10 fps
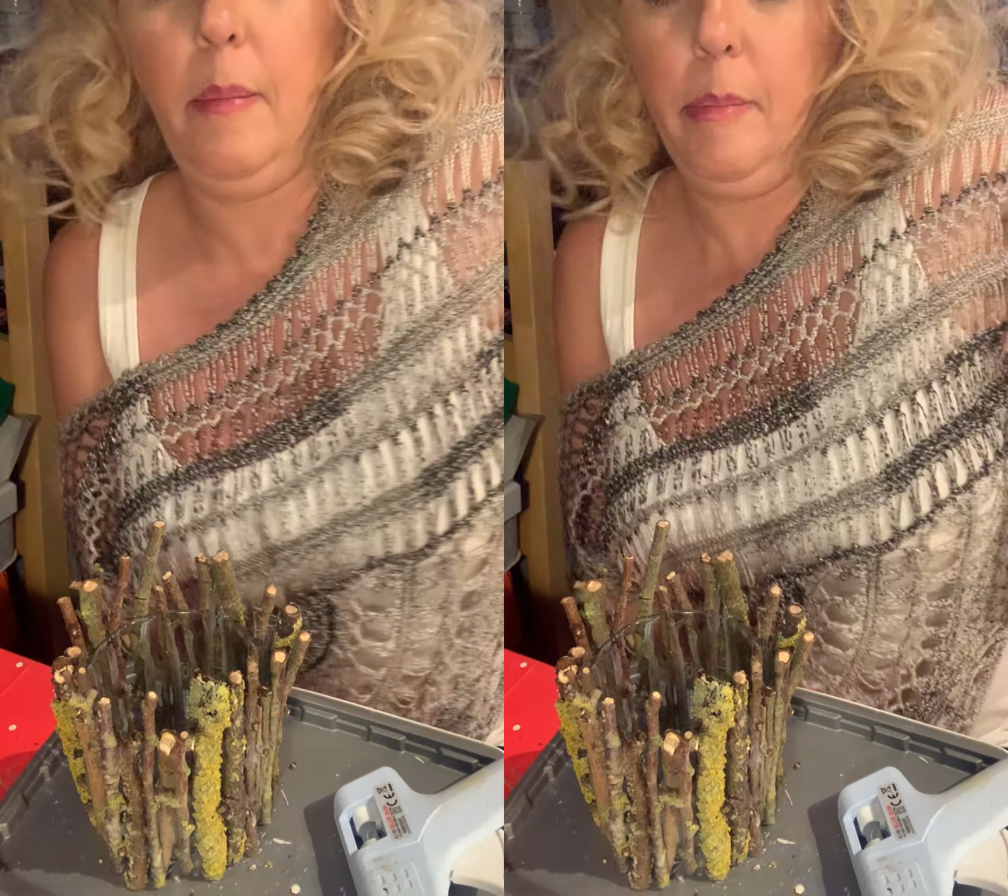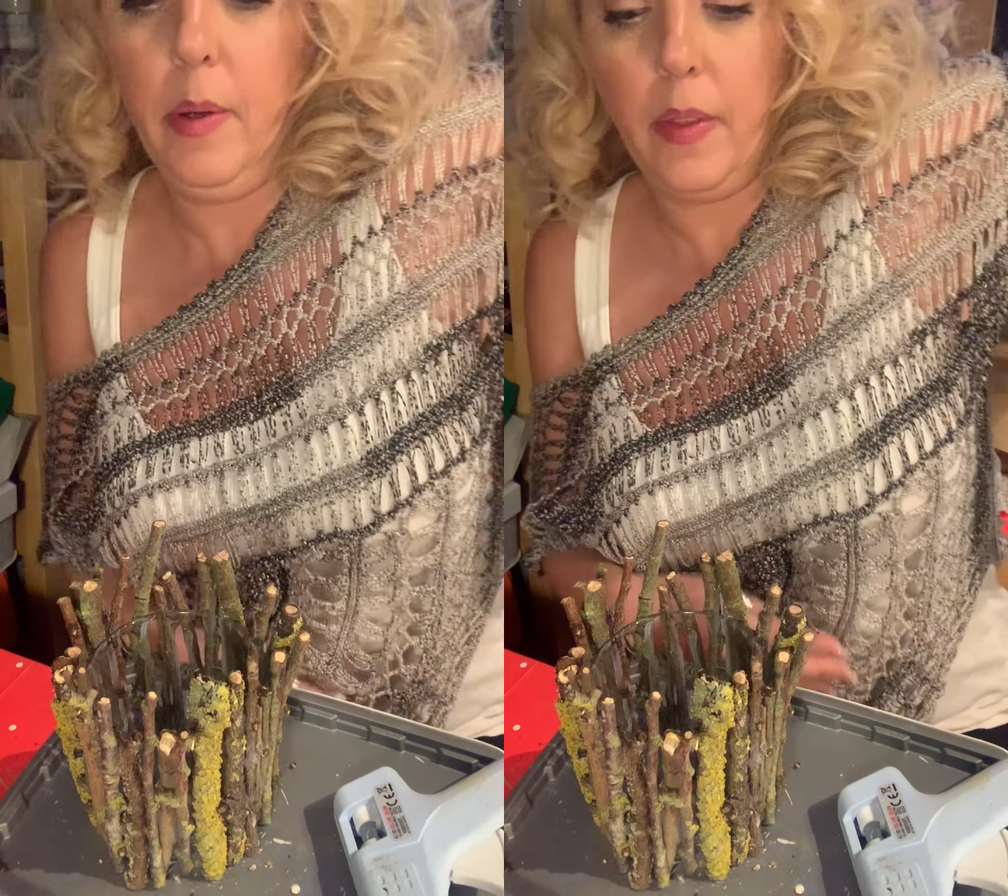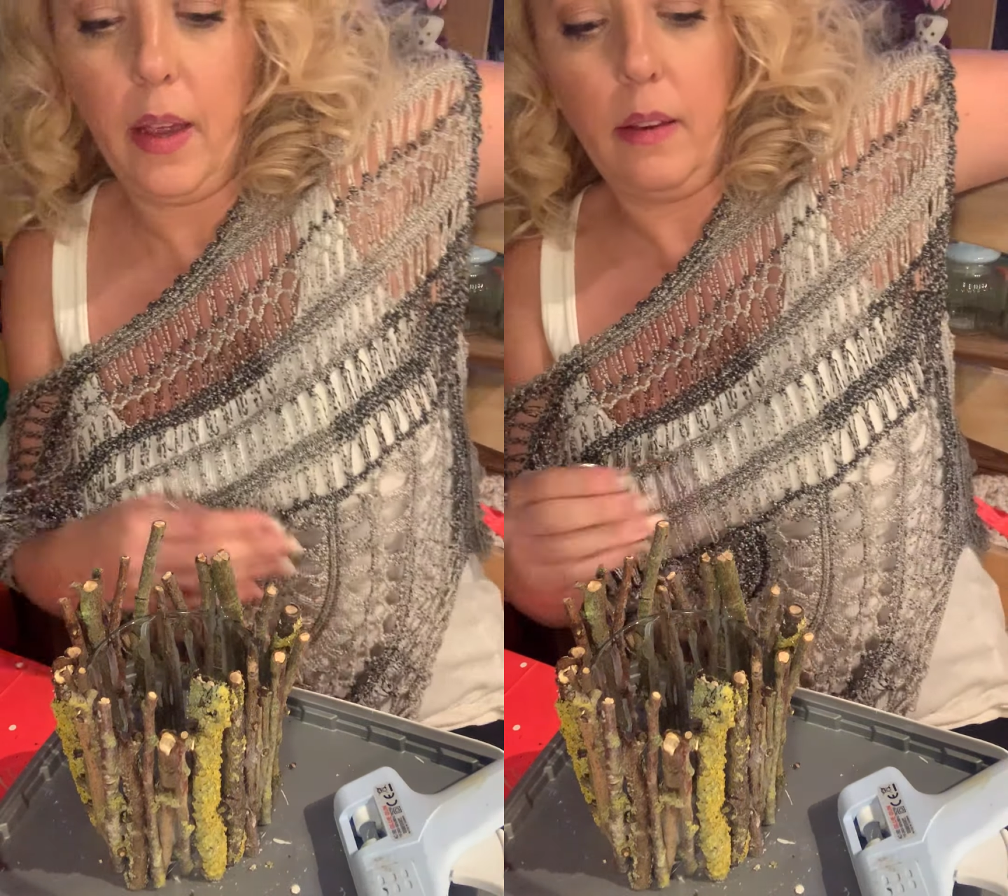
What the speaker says: and put that